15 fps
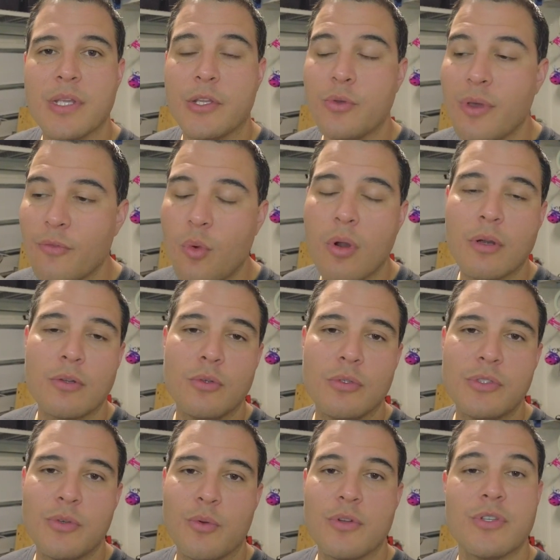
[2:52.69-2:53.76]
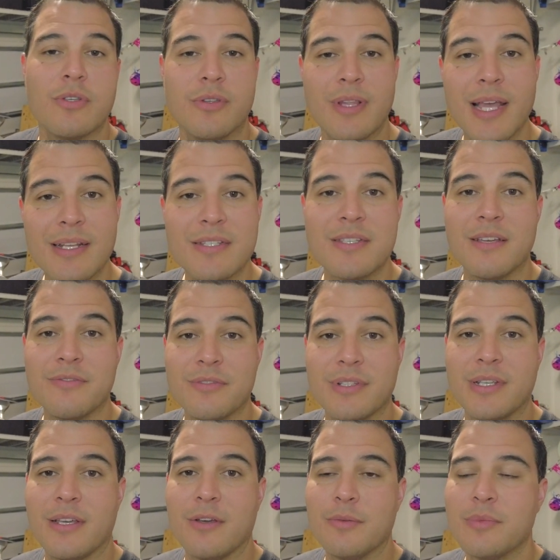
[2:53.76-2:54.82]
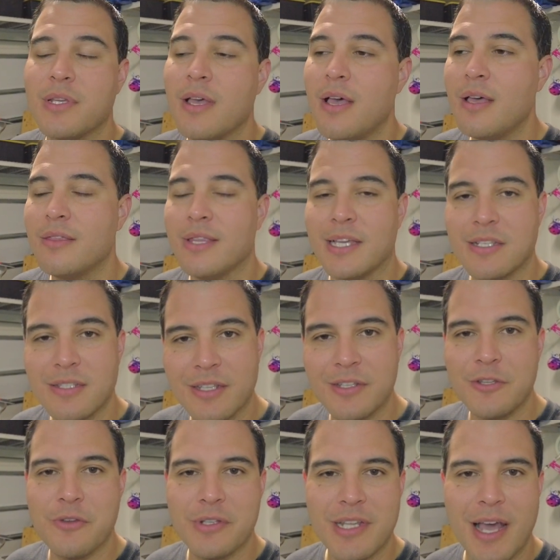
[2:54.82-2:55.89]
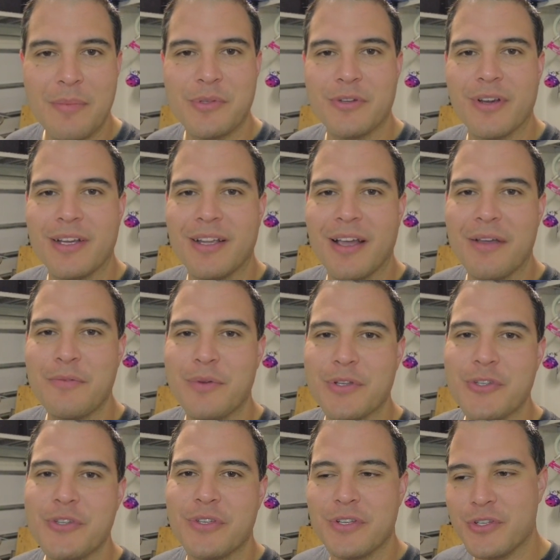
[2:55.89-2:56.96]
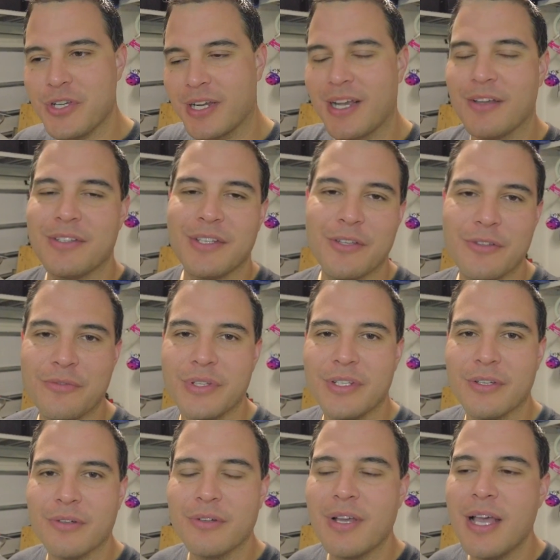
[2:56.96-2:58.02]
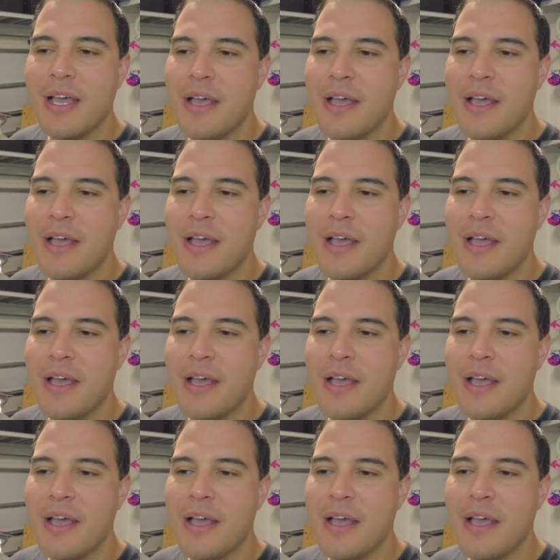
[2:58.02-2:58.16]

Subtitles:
I do have a water cooled torch, so that has definitely helped thanks to the new adapter I got, which you could check out in the other video.